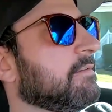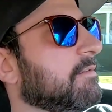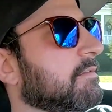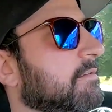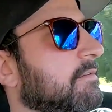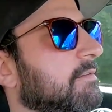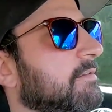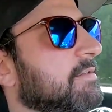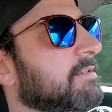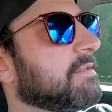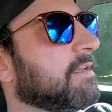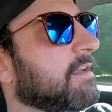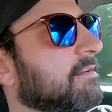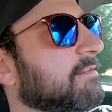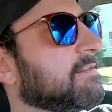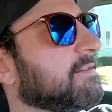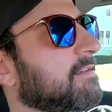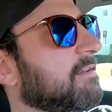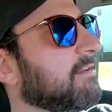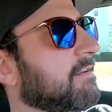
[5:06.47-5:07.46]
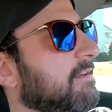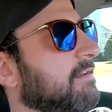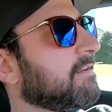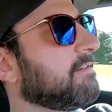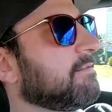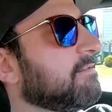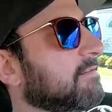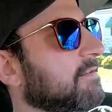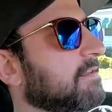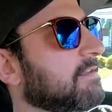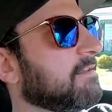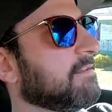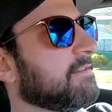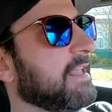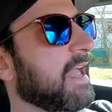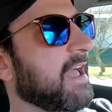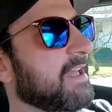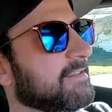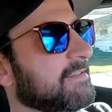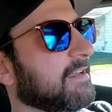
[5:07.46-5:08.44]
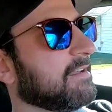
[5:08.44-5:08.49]
Oh, he's outside.
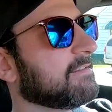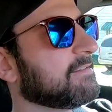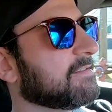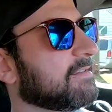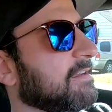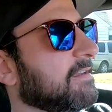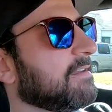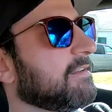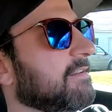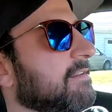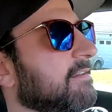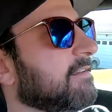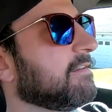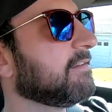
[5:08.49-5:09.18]
Dad's outside.